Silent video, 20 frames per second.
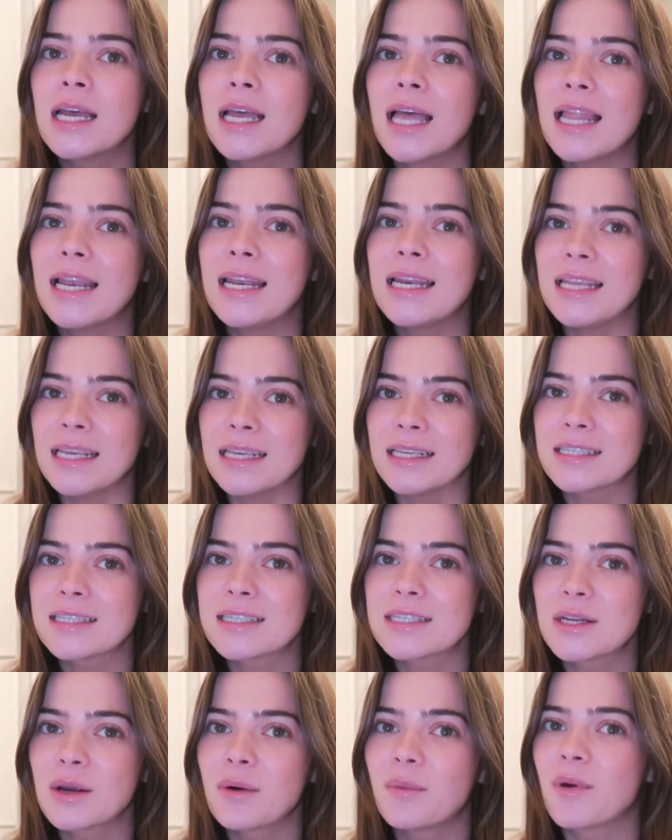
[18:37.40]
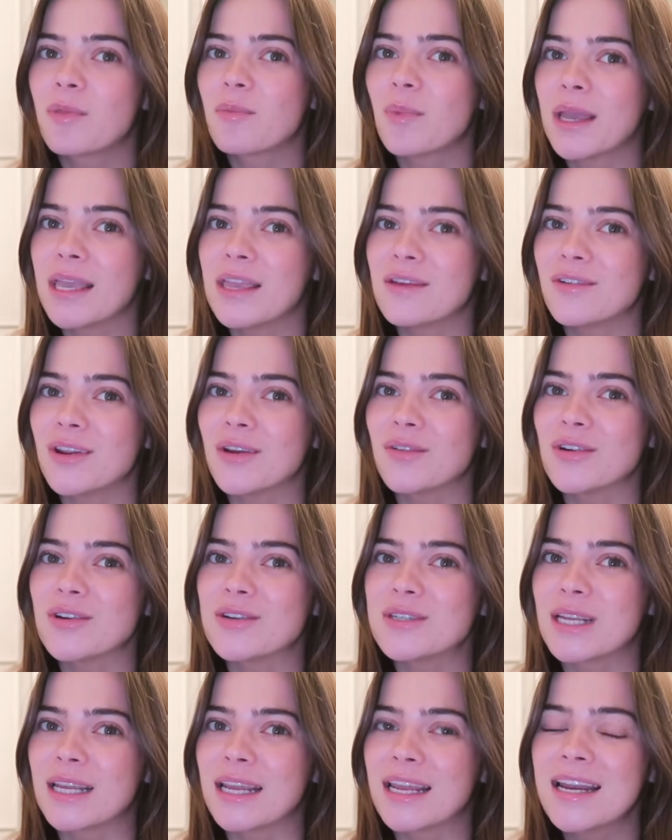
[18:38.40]
elite with my evening
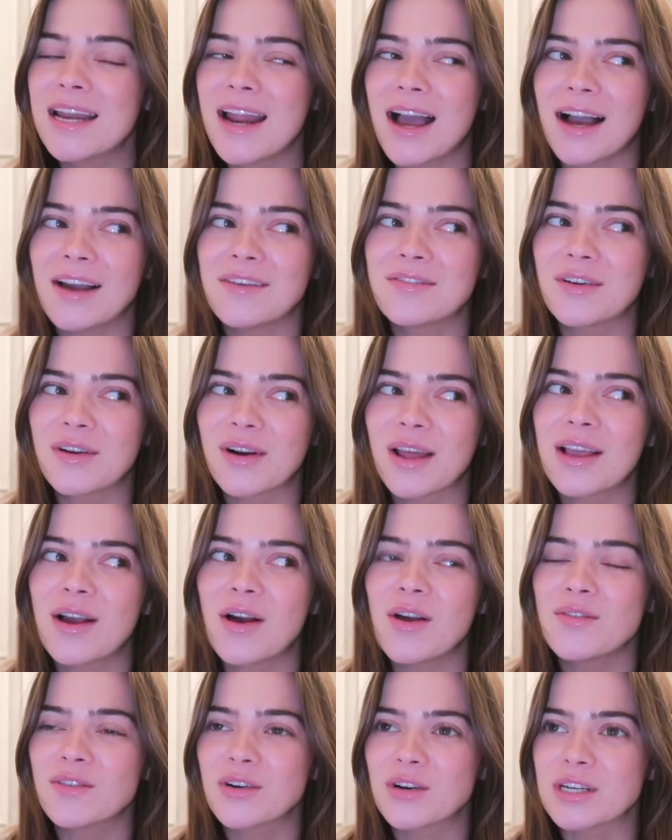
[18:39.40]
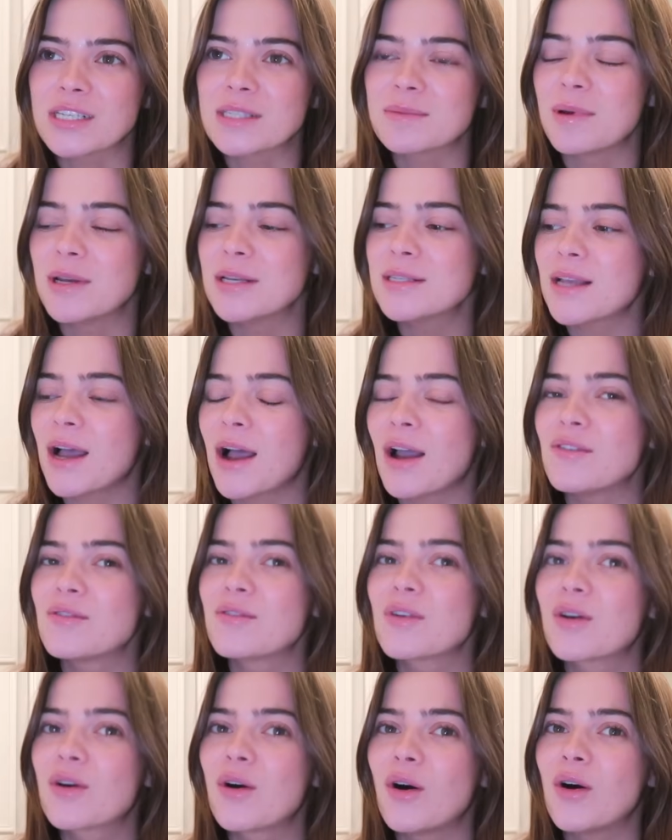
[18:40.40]
routine. I feel like over Christmas
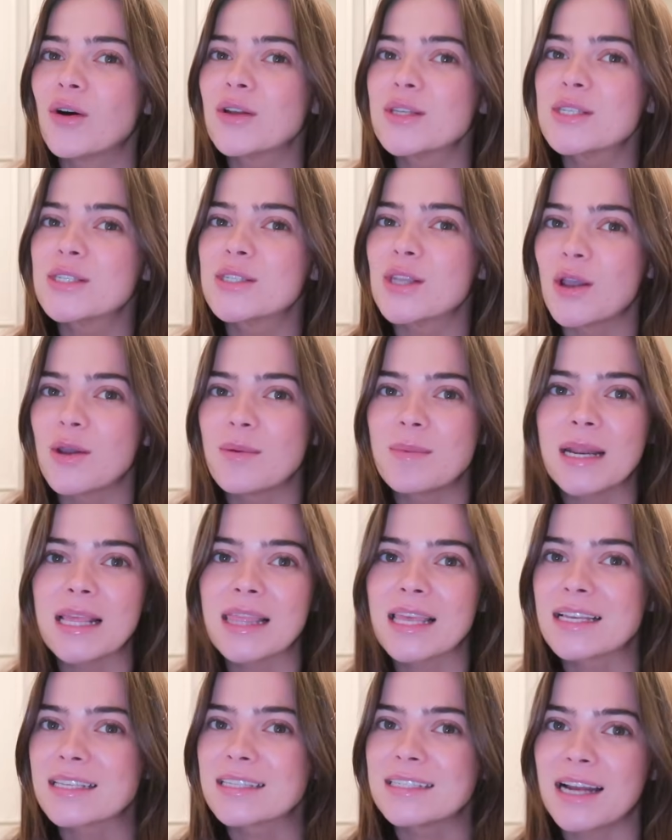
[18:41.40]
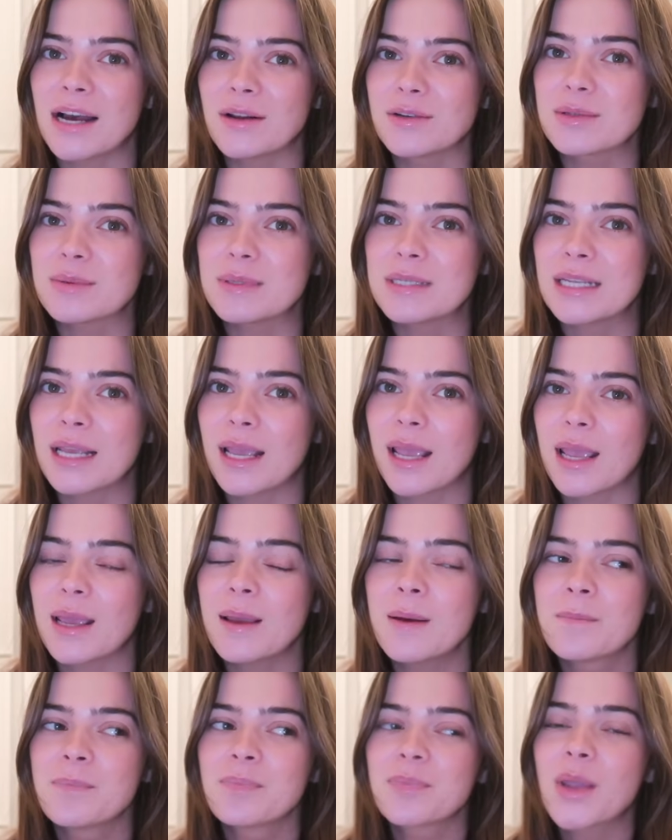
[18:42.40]
I've got so many things down to a
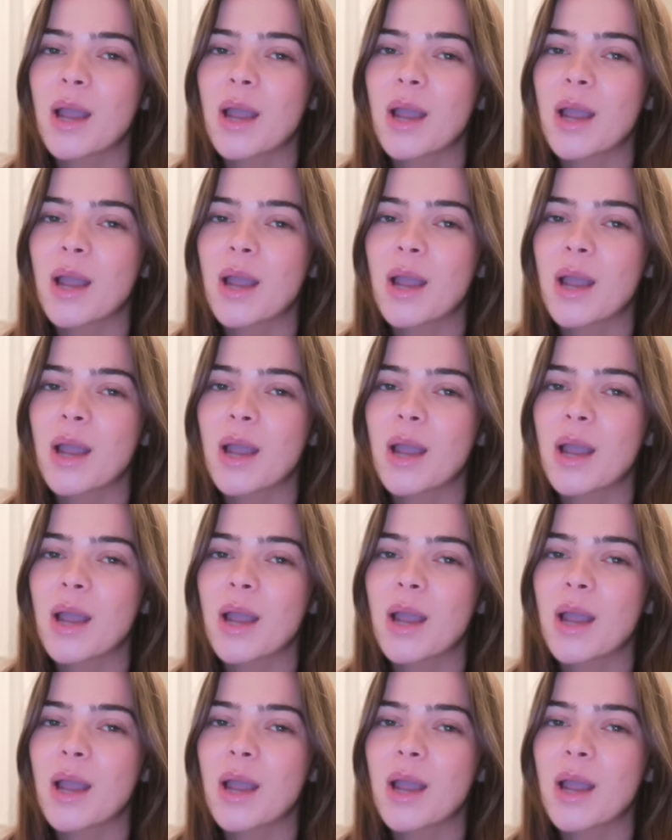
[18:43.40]
T.